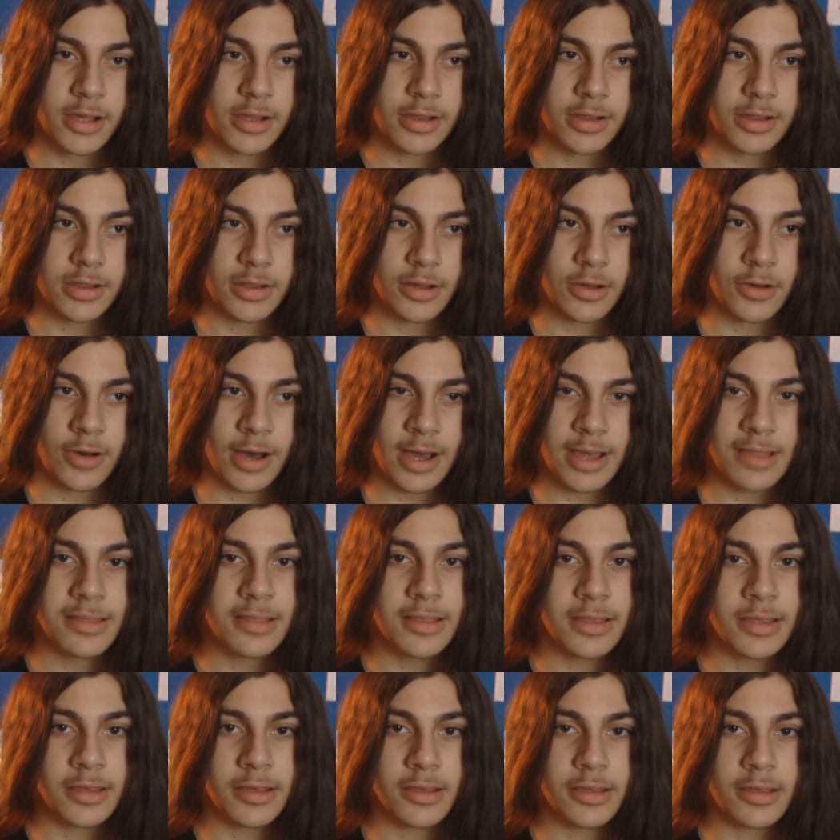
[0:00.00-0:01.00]
So I
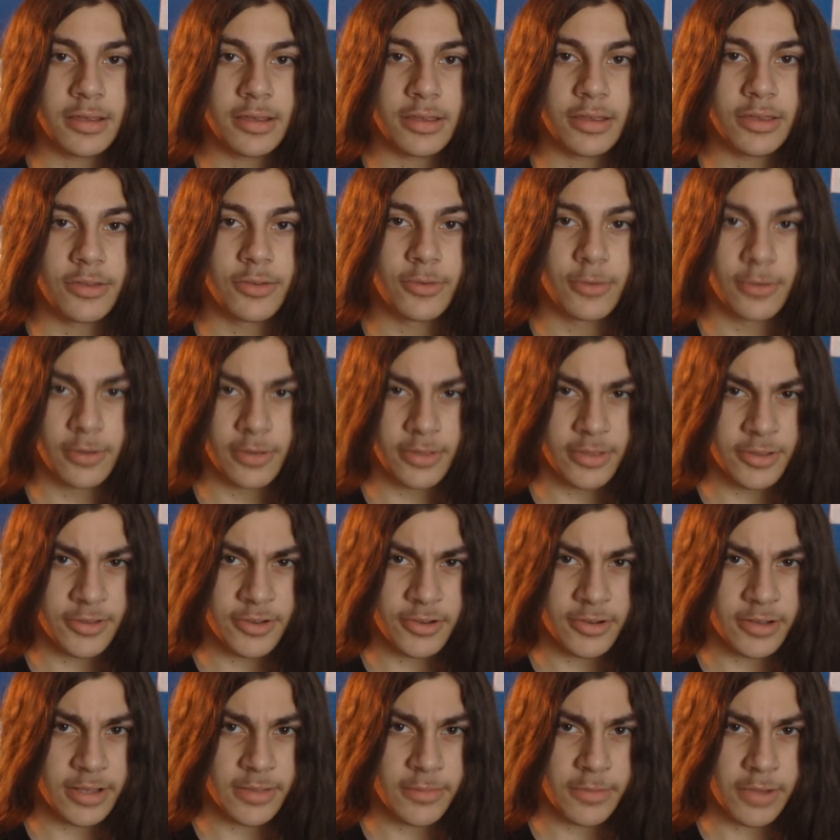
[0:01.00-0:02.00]
think you're the
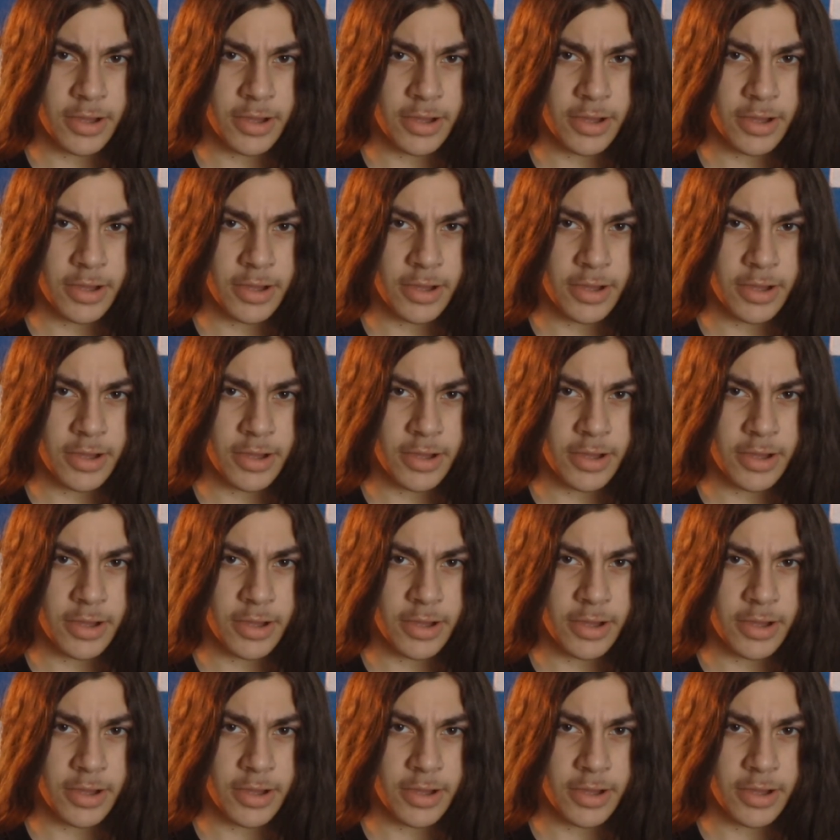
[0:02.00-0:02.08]
dirty